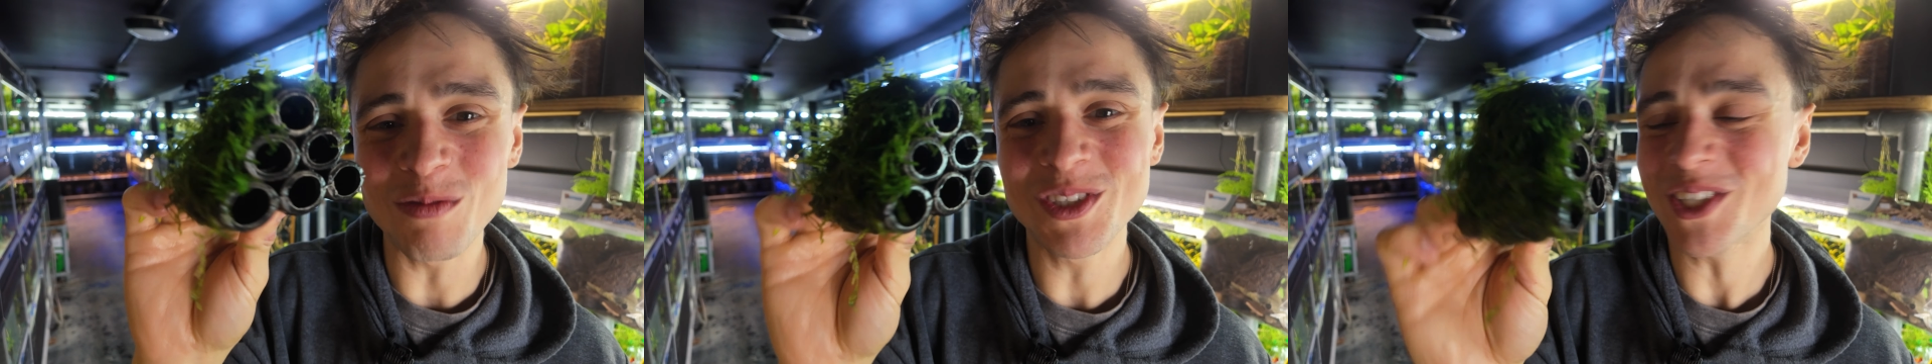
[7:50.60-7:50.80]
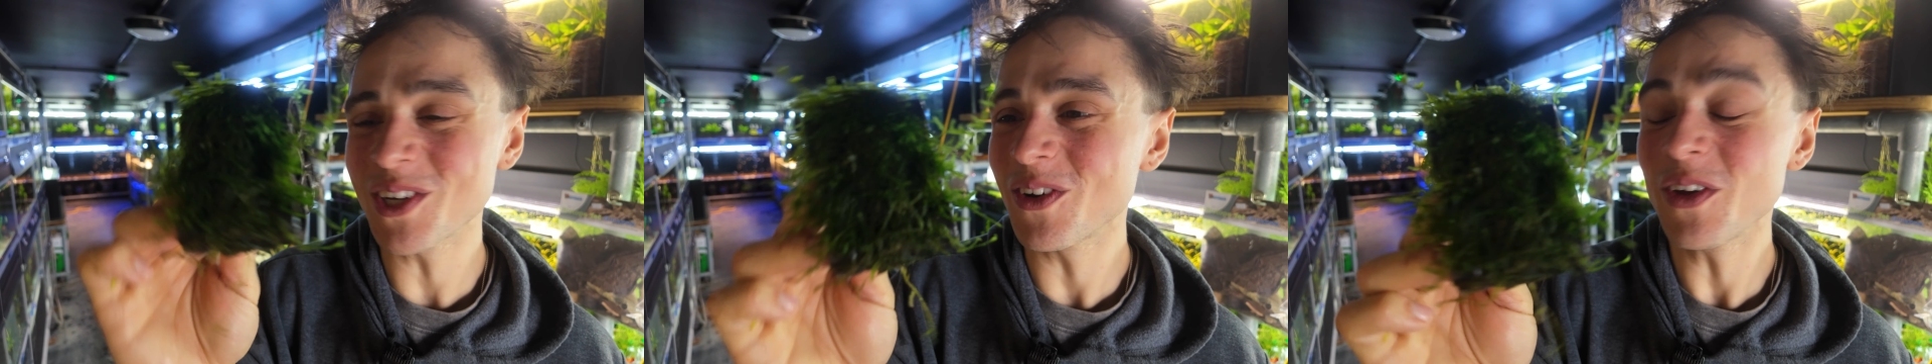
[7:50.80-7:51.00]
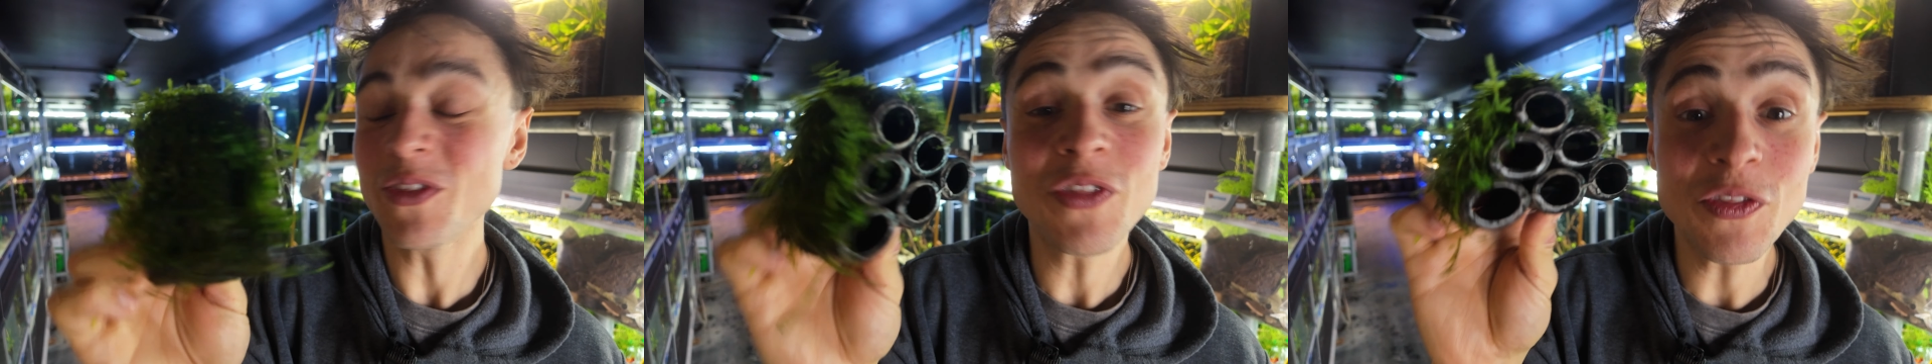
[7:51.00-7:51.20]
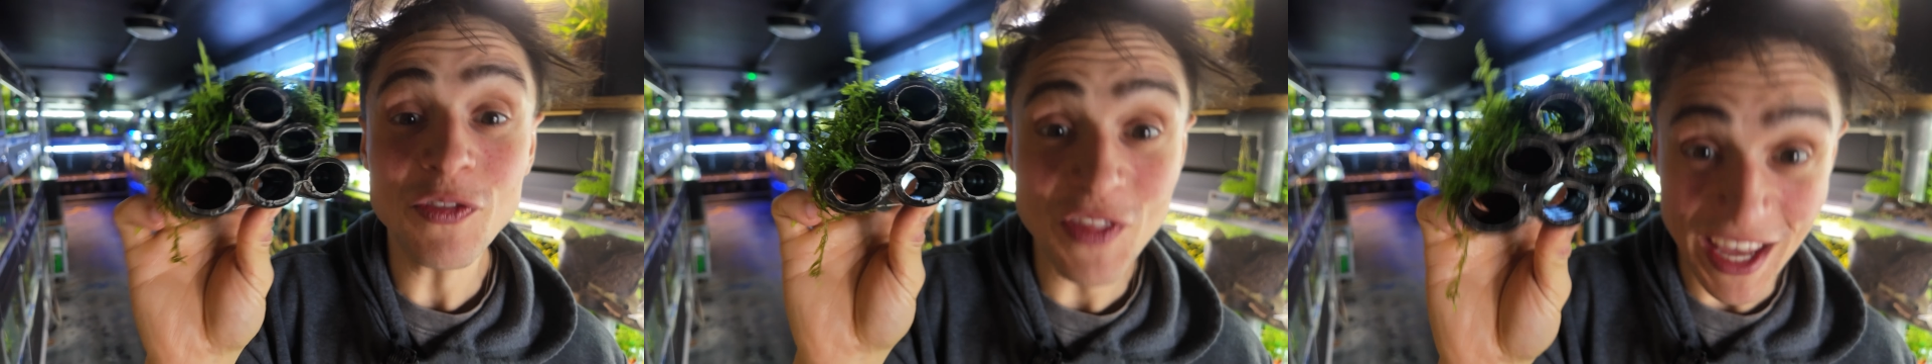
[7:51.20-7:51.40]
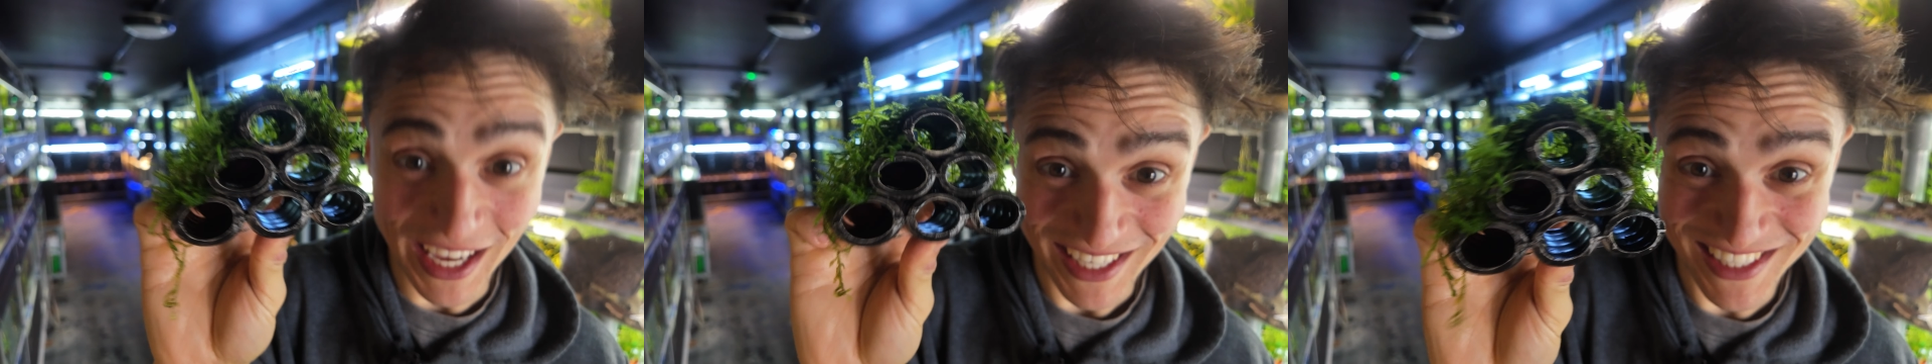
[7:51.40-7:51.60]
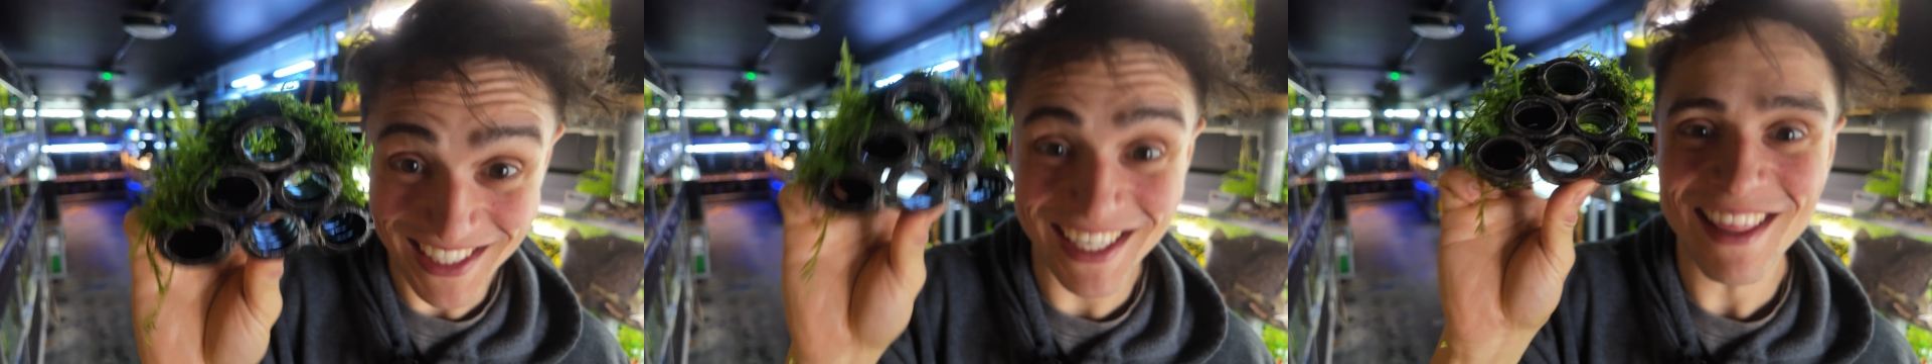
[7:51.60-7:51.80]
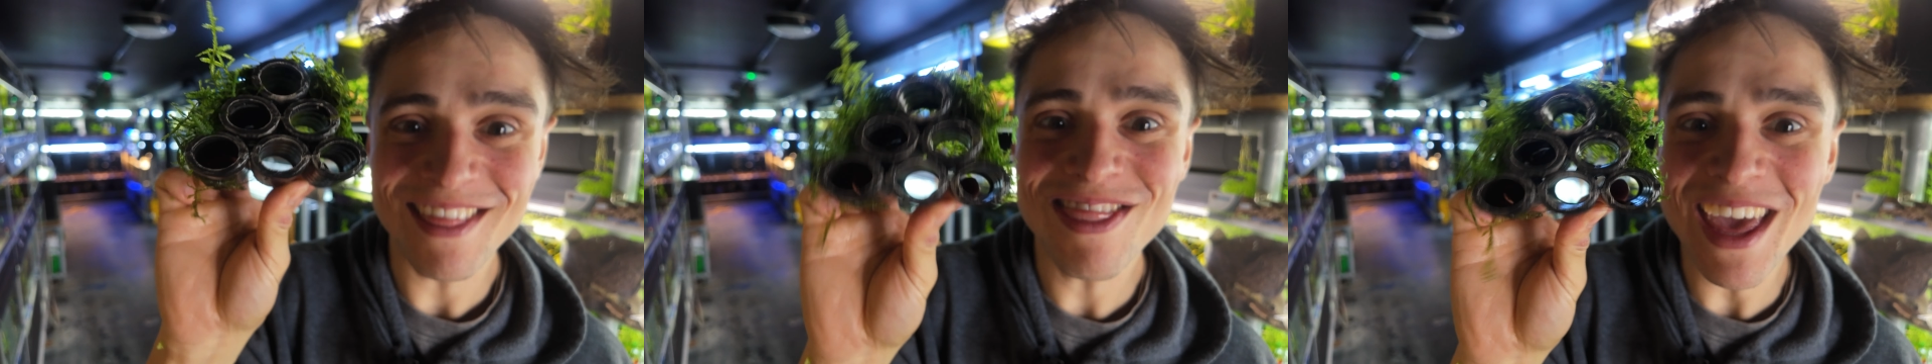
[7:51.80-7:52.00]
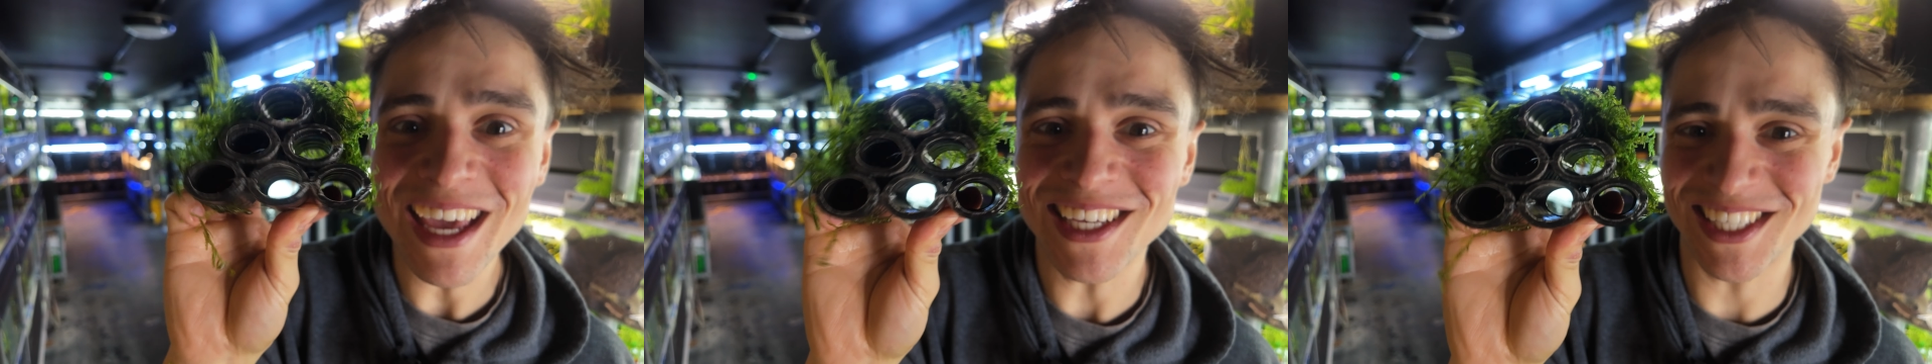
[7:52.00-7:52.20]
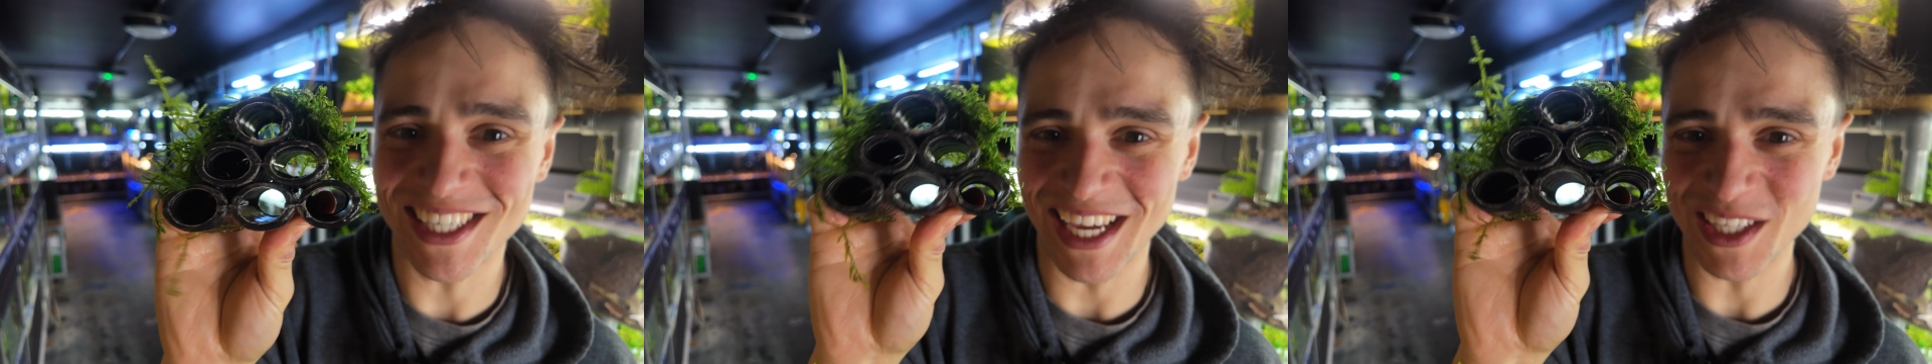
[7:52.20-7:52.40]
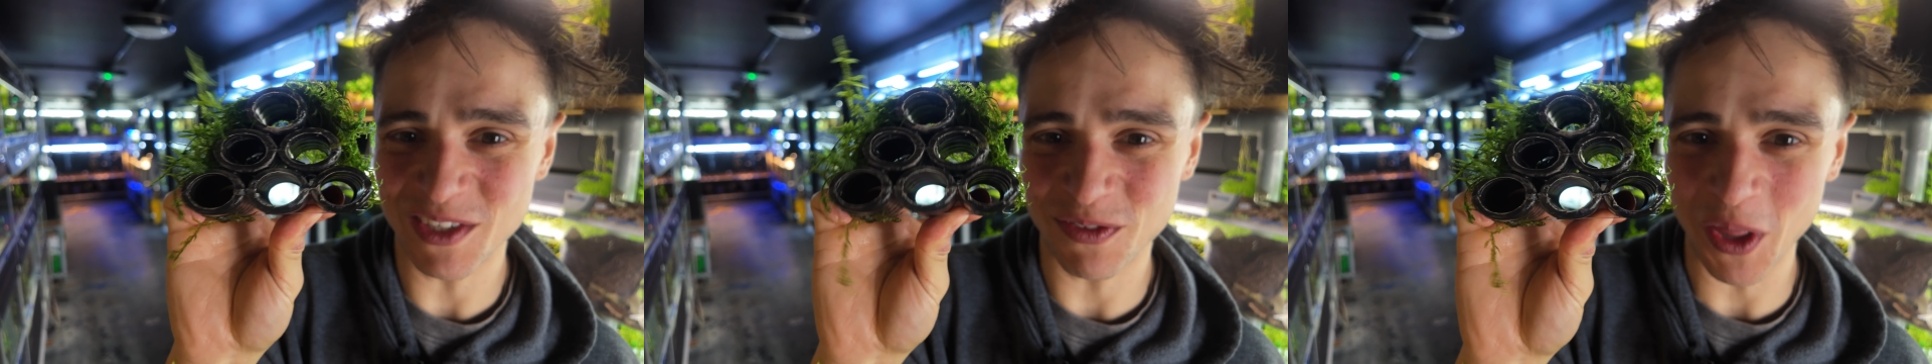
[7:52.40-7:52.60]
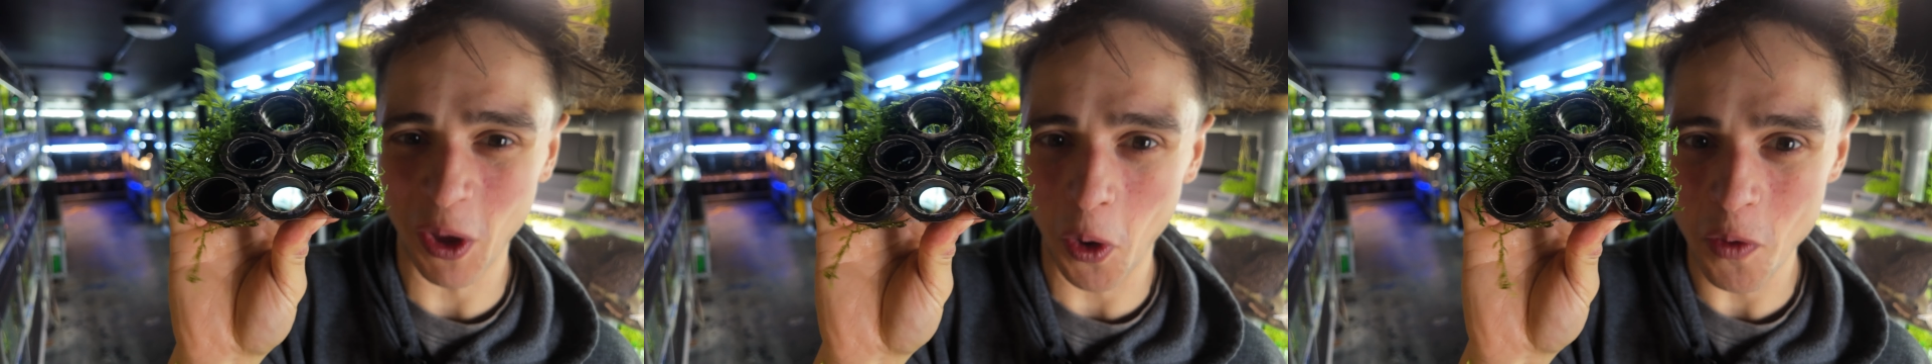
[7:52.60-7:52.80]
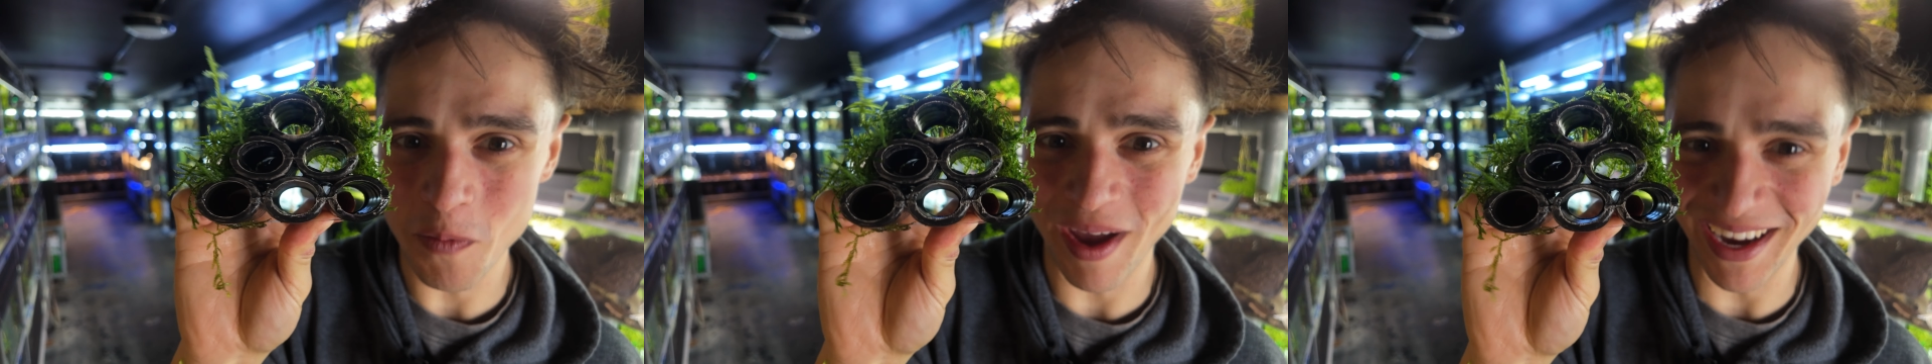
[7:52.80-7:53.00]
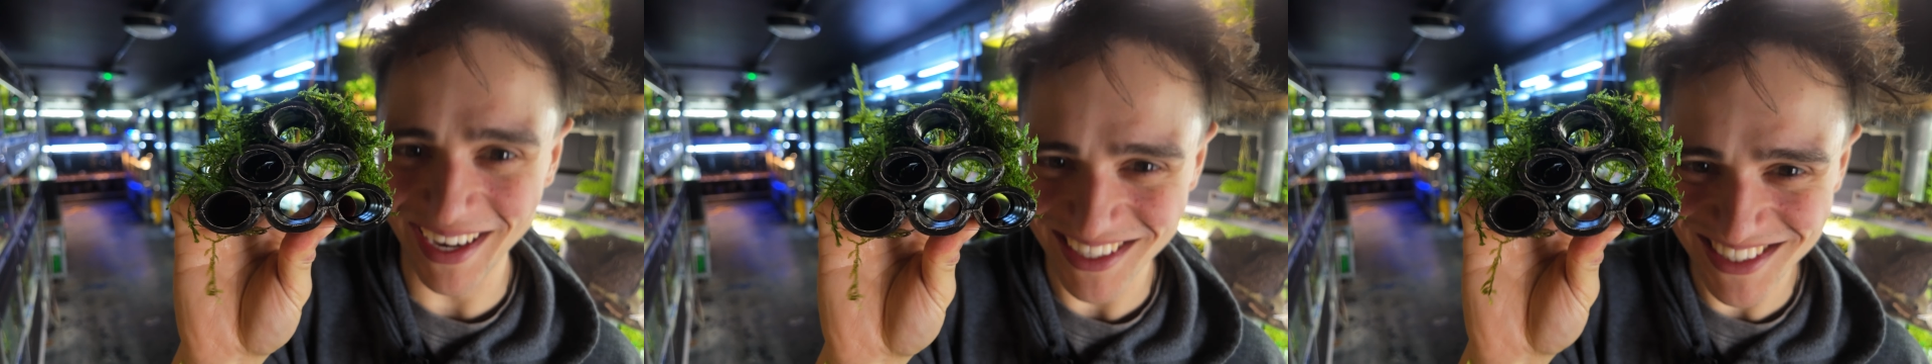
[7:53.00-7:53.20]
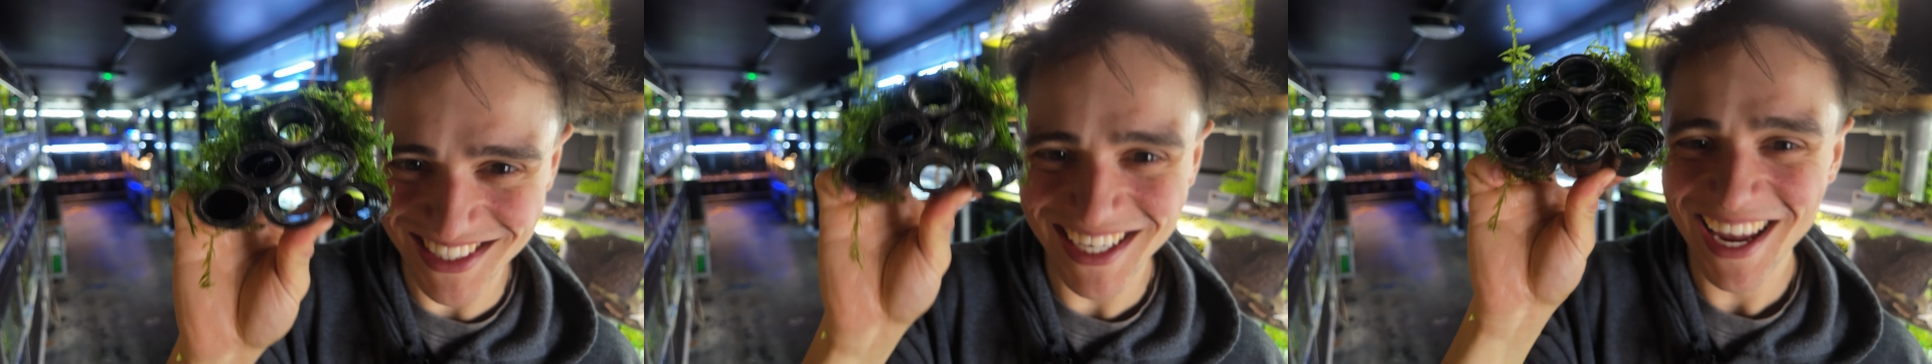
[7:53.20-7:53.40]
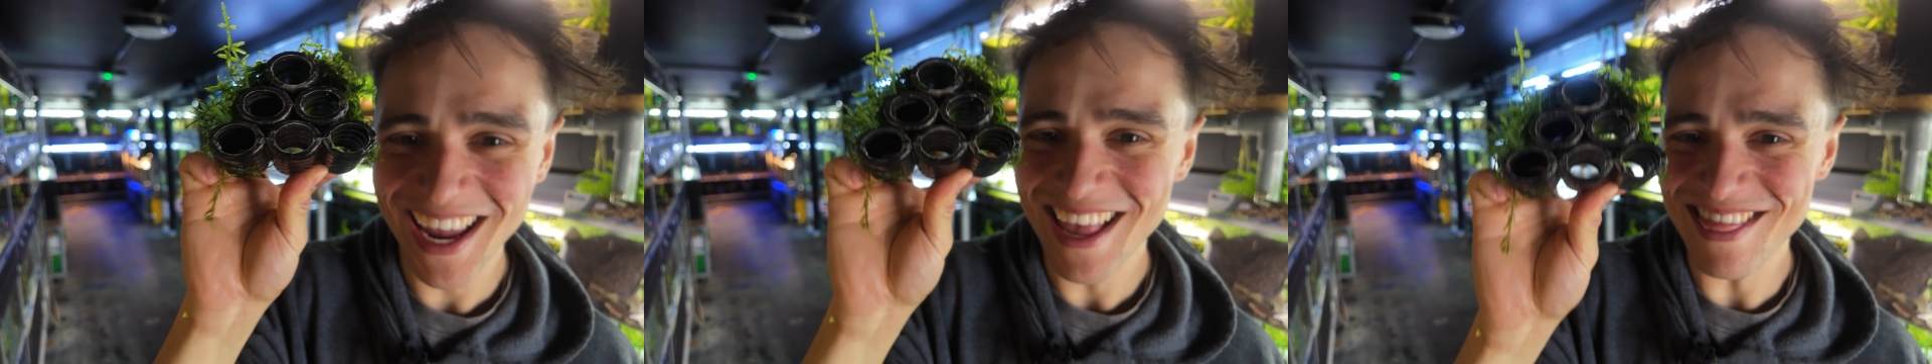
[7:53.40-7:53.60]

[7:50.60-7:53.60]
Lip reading: this is for the Home 8.